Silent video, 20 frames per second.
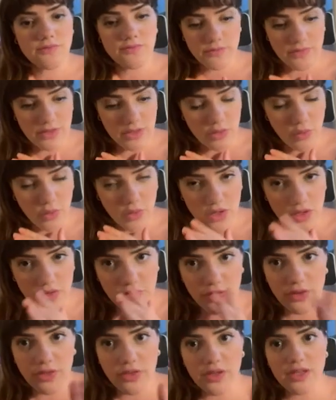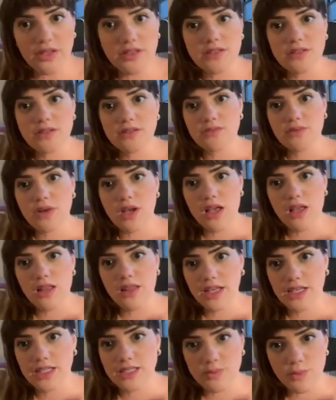in order for things to run
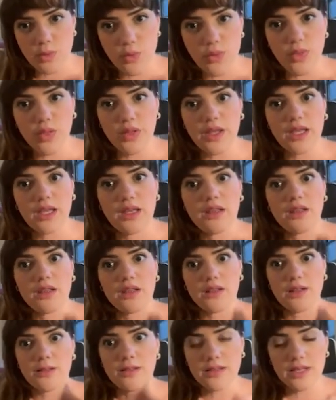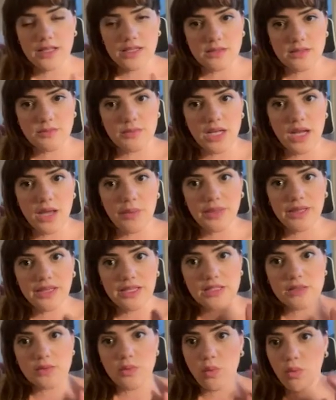like smoothly, let's meet up at
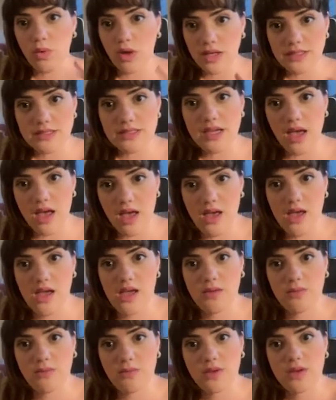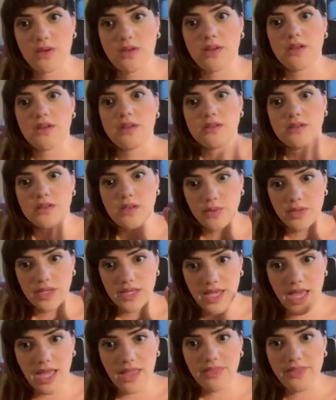least one time So we
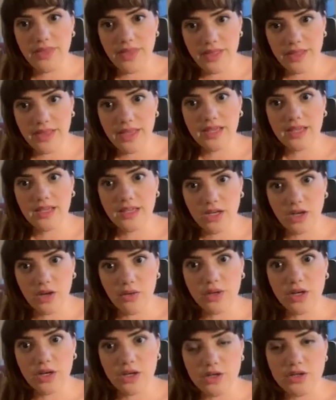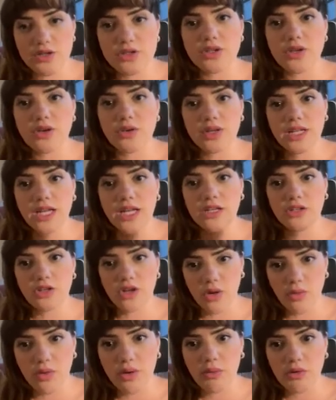get that rehearsal, and I
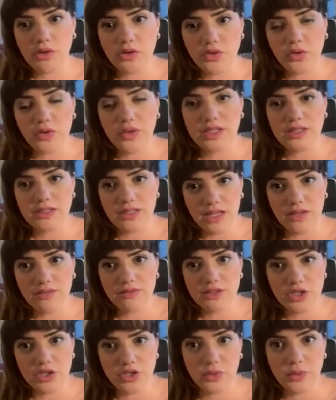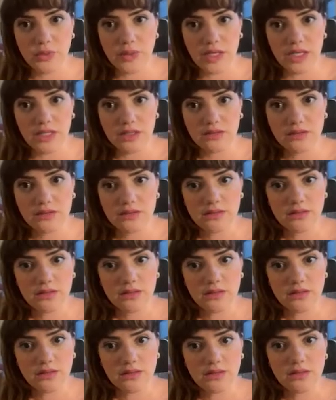know where we're doing the day of the shooting
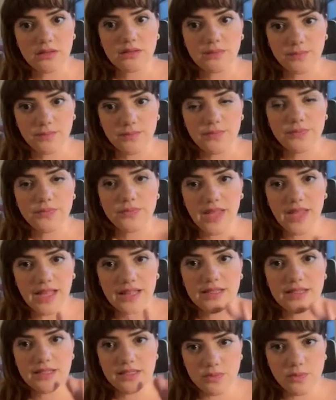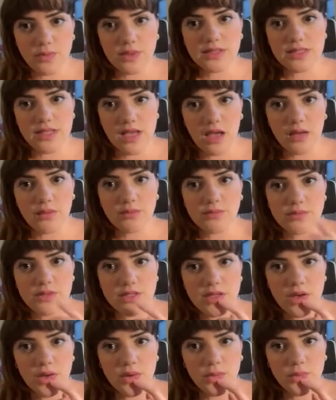at least one time.
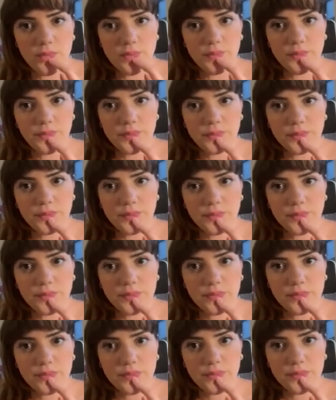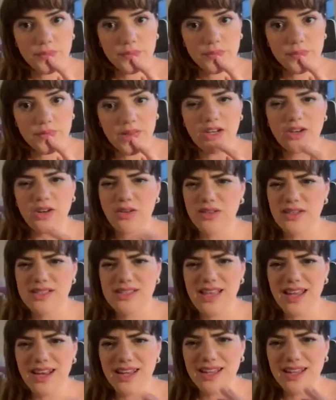So I don't know. That was like the